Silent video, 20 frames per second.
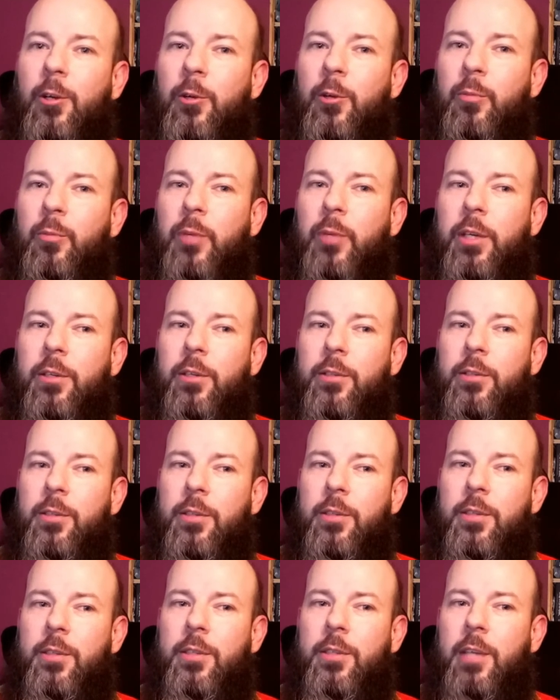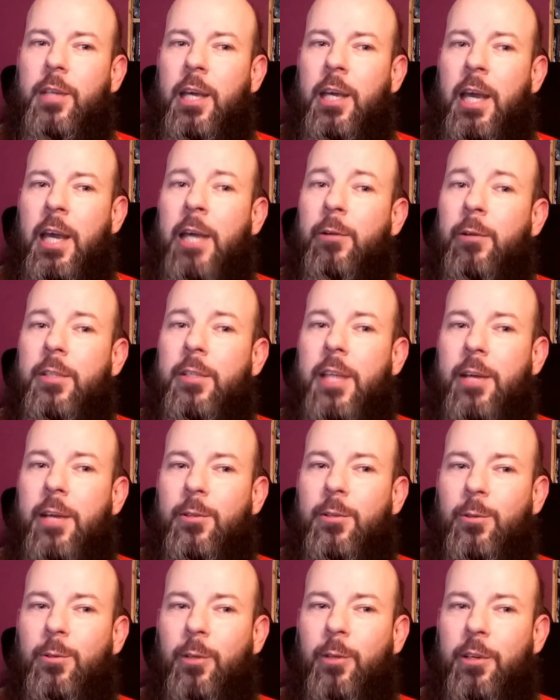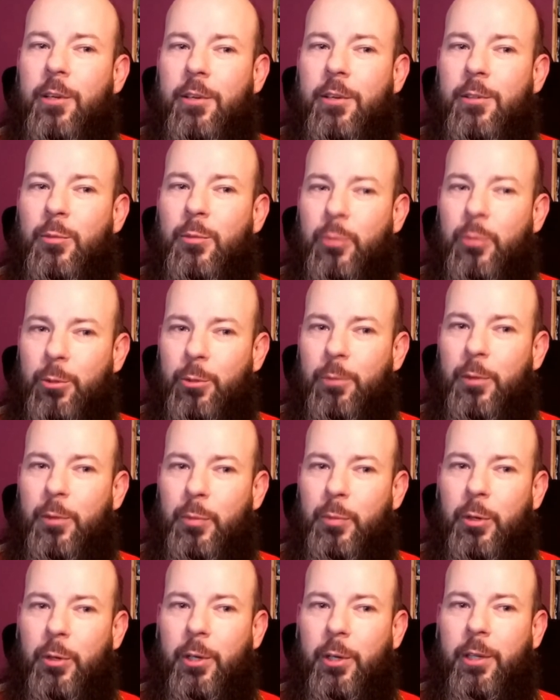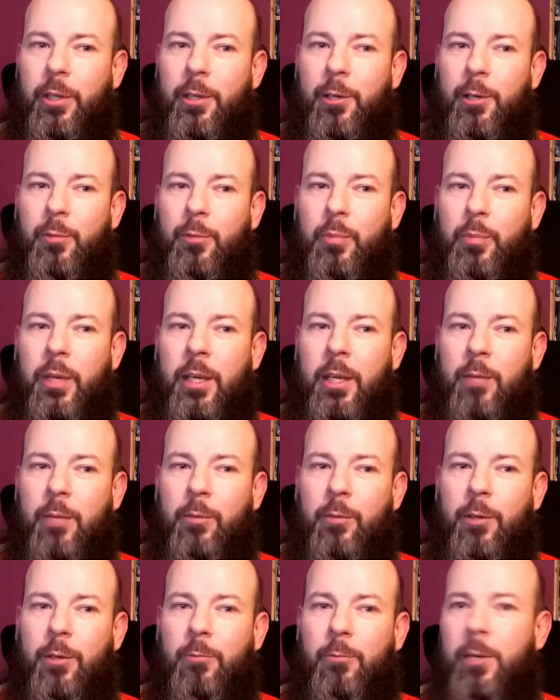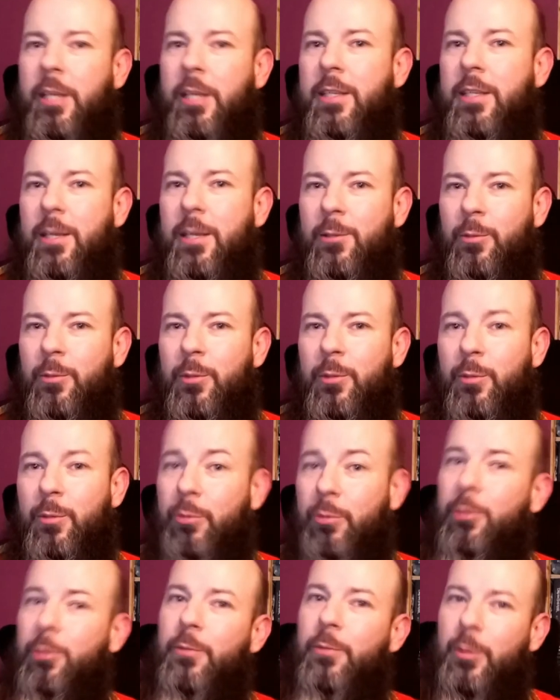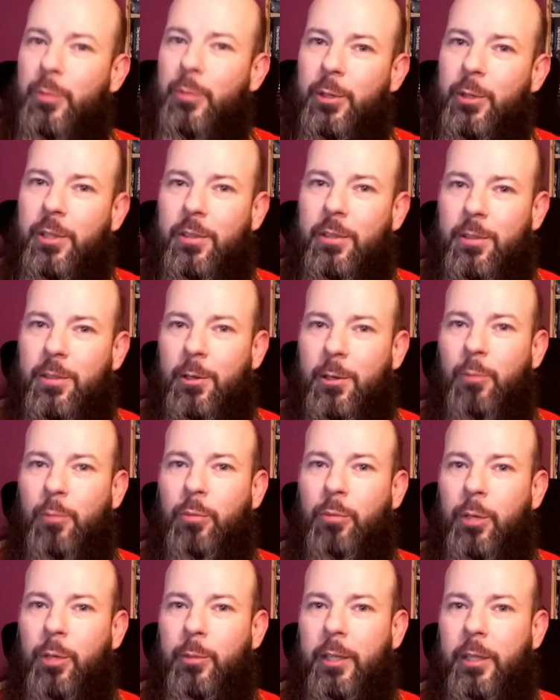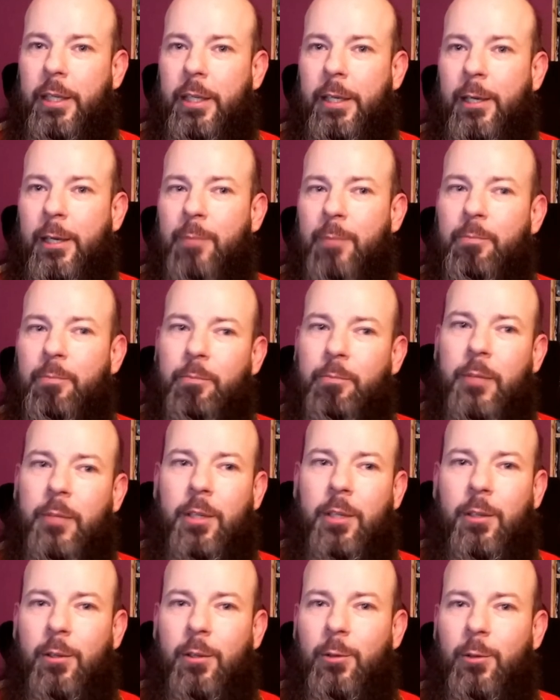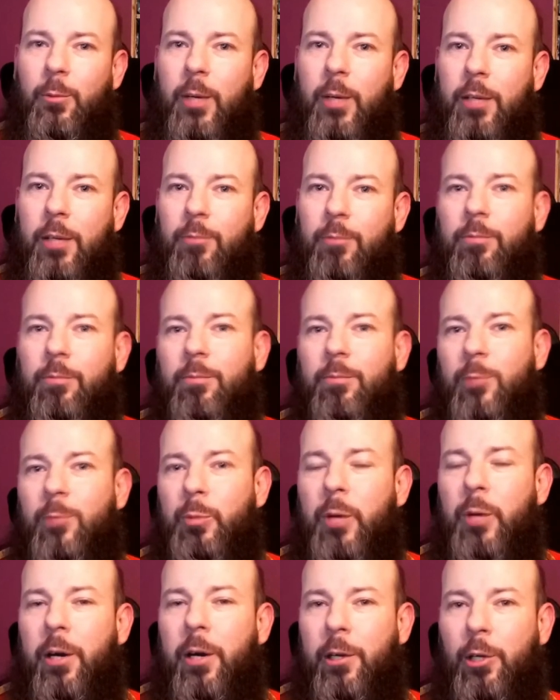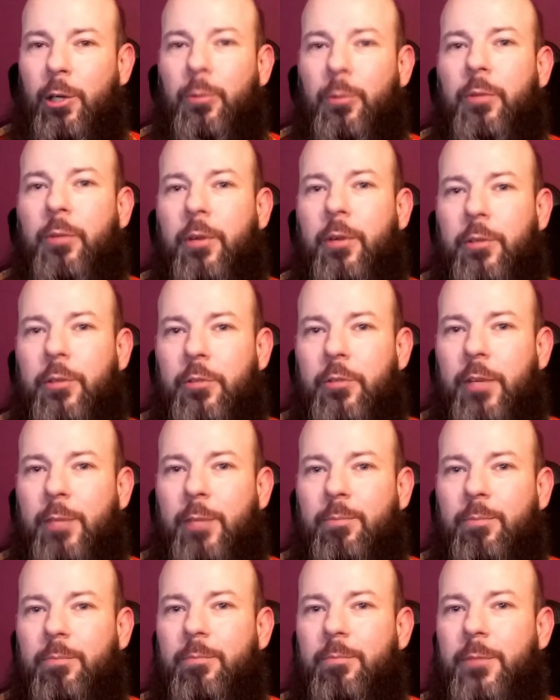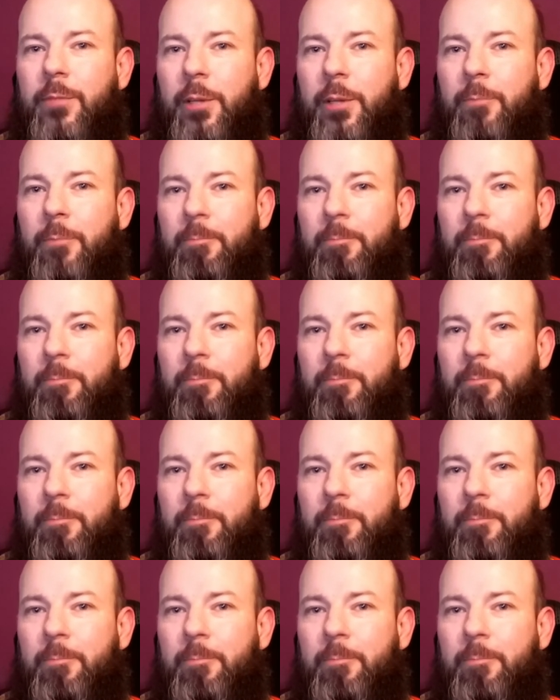because A, it will take too long to prove the point, and B, I'm not really set up to prove the point, so I'm probably, barking up the wrong tree. So